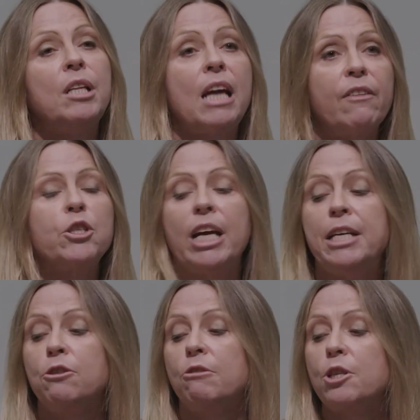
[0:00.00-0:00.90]
other
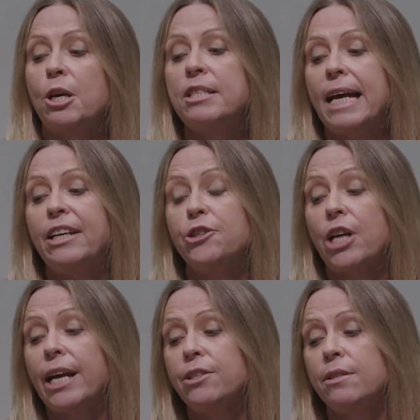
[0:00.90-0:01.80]
change or associated
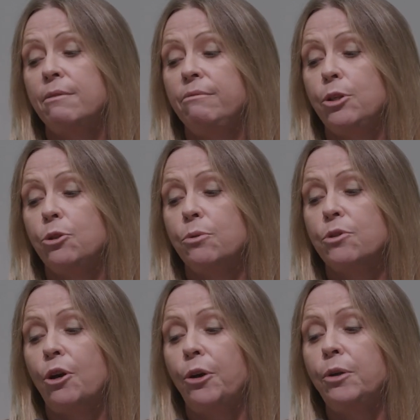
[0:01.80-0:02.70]
changes in visual
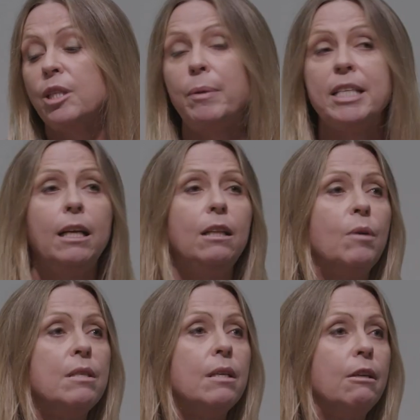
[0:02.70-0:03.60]
snow, particularly the
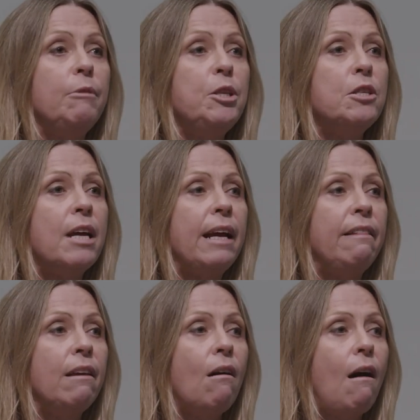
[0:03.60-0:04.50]
ones that originate
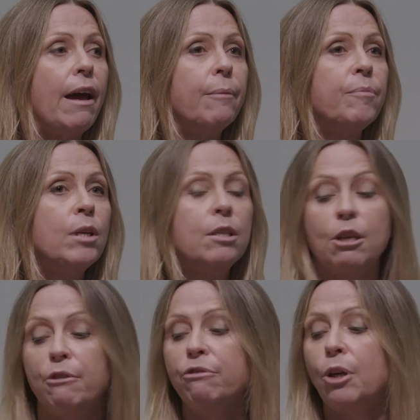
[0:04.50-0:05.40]
in the eye,
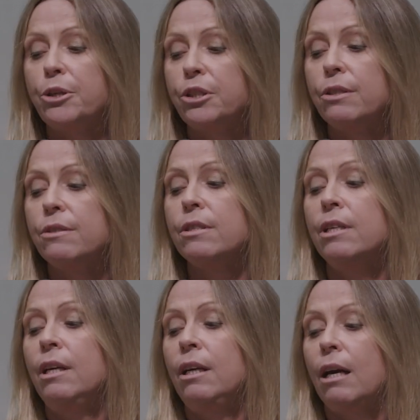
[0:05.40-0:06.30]
so floaters
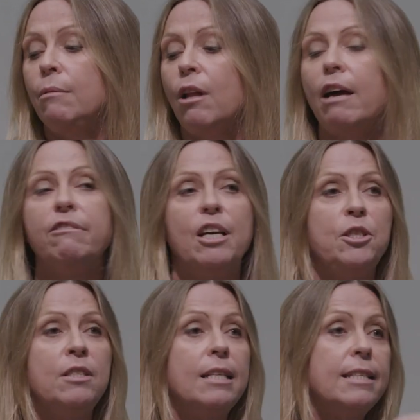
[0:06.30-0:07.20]
and light
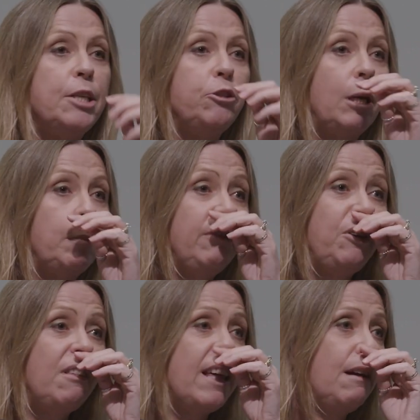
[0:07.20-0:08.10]
flashes, etc. But if
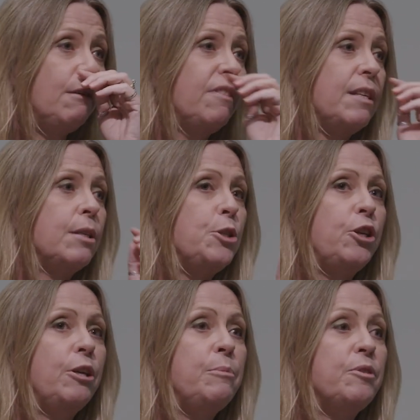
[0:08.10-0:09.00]
you think of this in
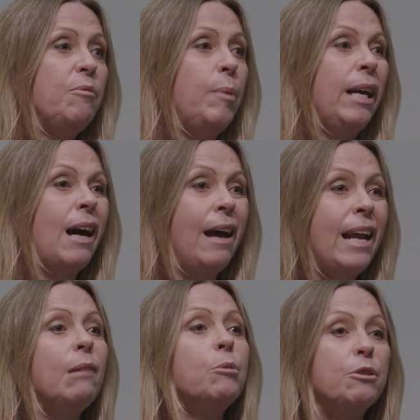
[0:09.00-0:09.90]
terms of being
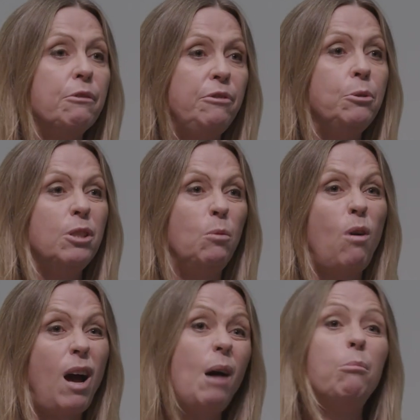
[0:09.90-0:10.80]
unable to filter
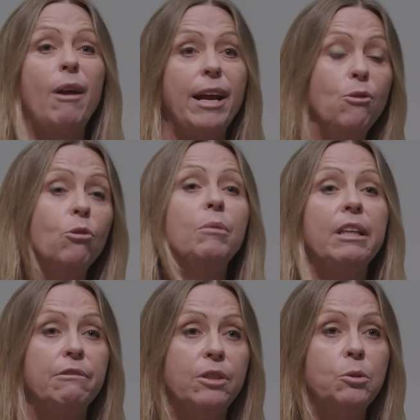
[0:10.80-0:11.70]
what our brain
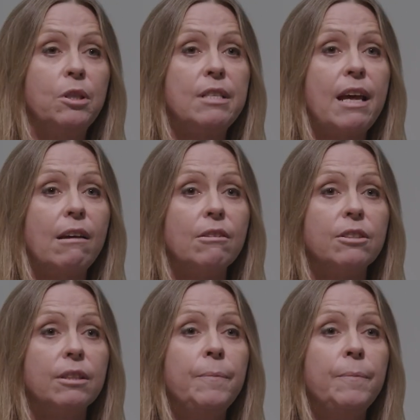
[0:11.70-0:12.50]
normally filters out,